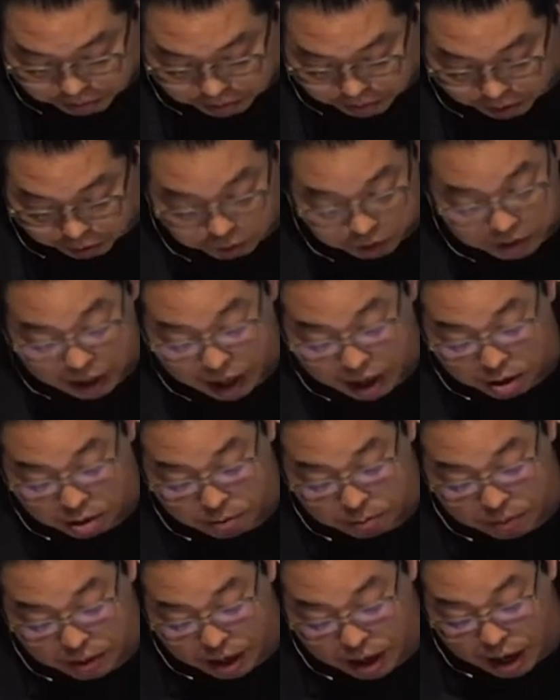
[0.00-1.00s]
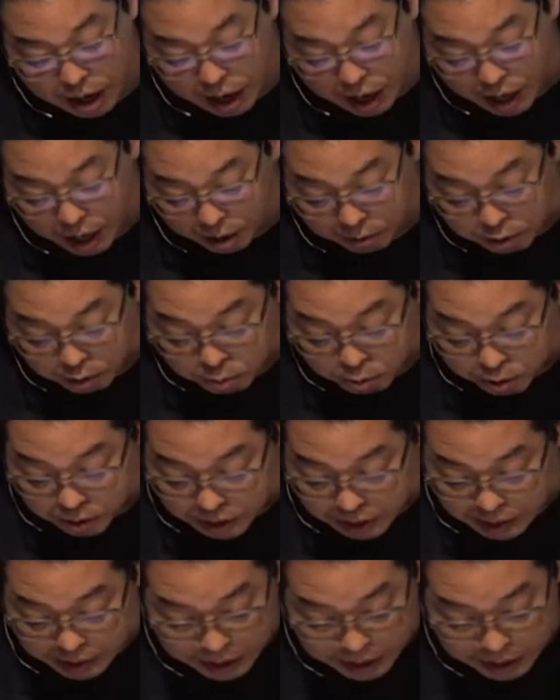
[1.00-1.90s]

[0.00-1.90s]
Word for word: For now, I have the Musée